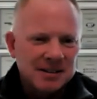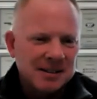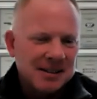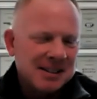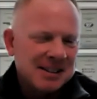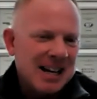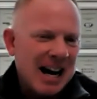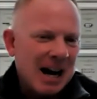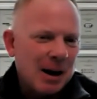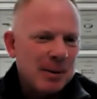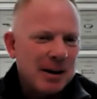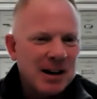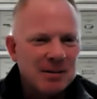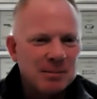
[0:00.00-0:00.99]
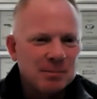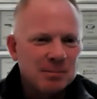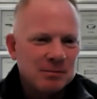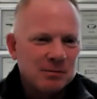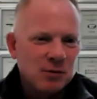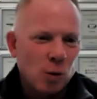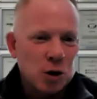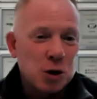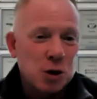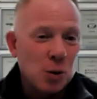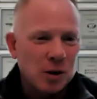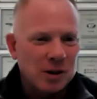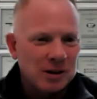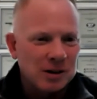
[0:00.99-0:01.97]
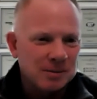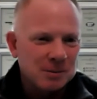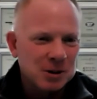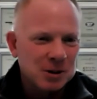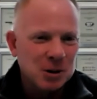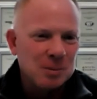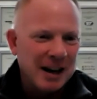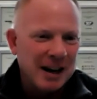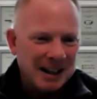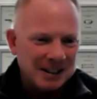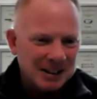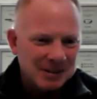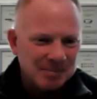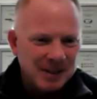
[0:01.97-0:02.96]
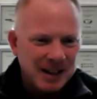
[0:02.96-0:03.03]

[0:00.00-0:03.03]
has now become 4 shorter Zoom meetings.